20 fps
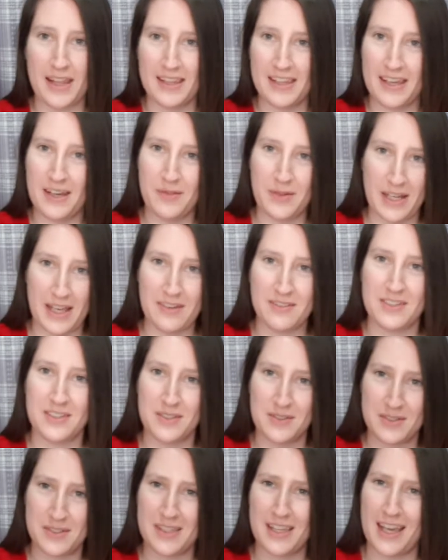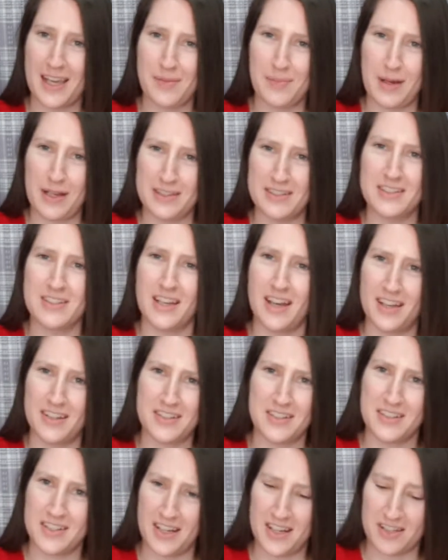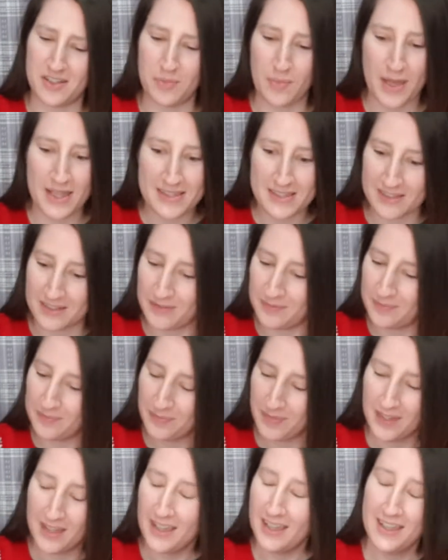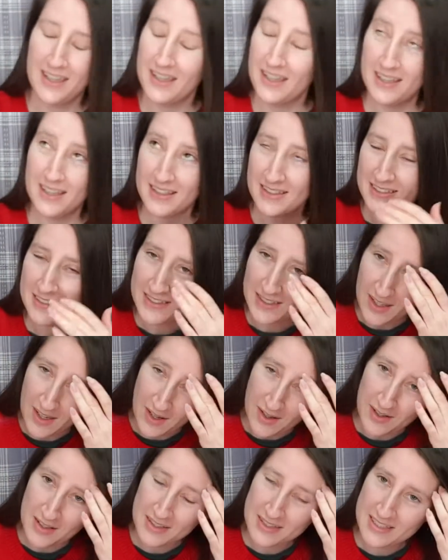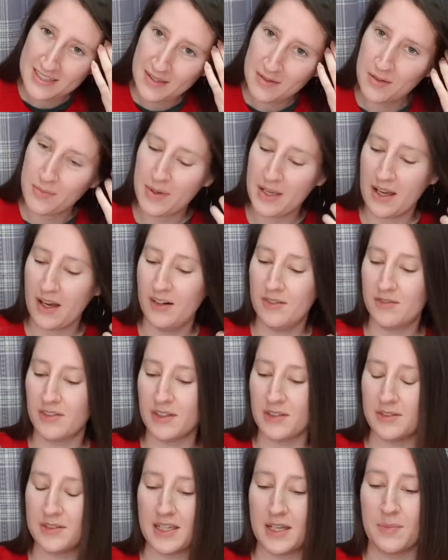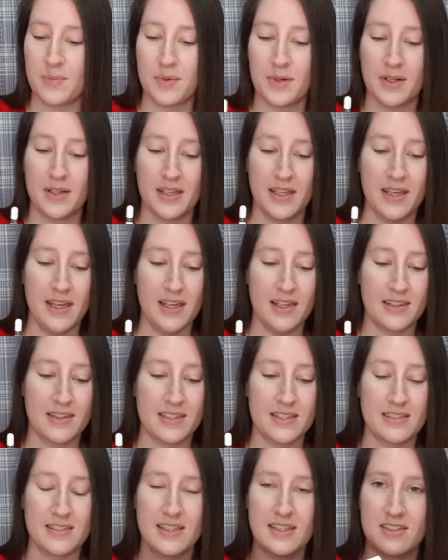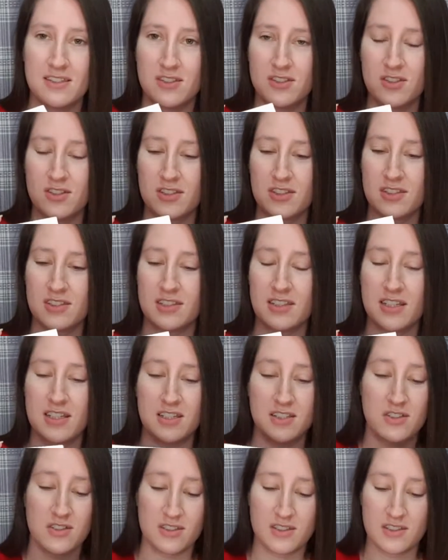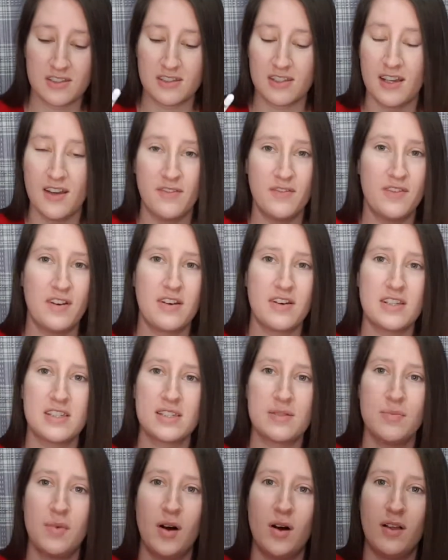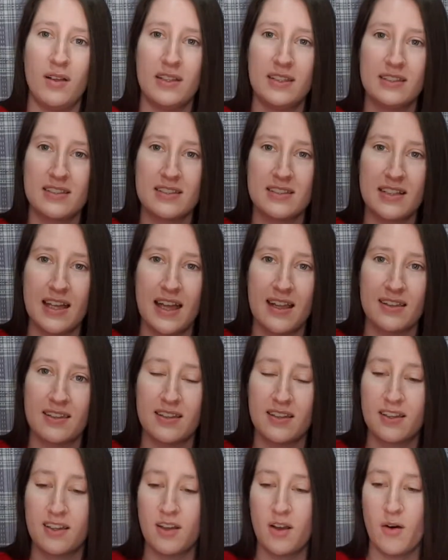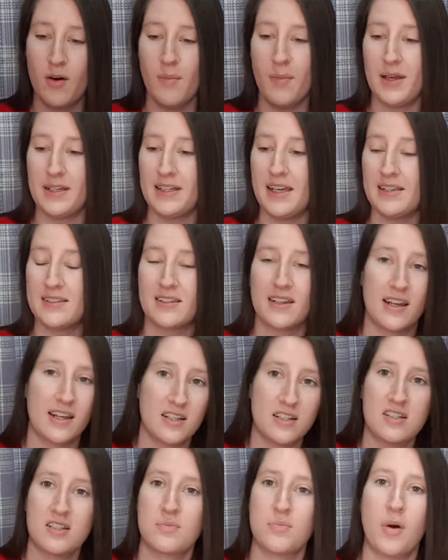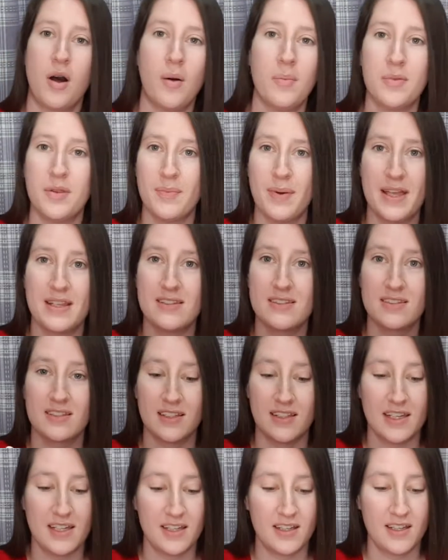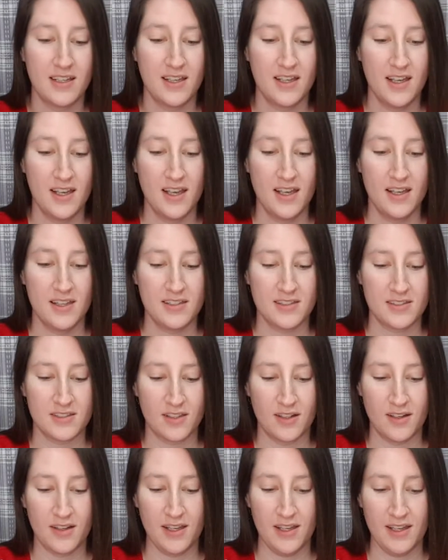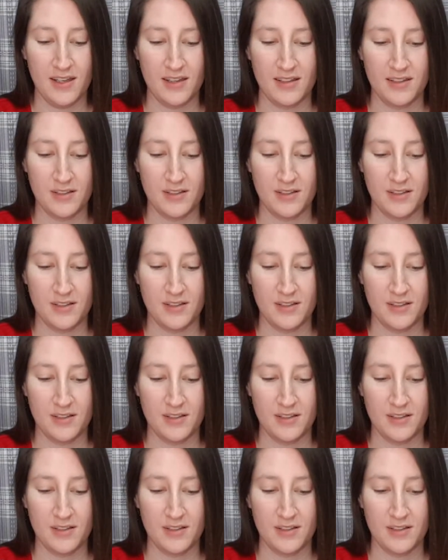and then I would have to use the iPad's charge to charge the pencil. So it seemed a bit convoluted, but yeah, it's just a very small little stand that can go on my desk and I can just pop the pencil in. So yeah,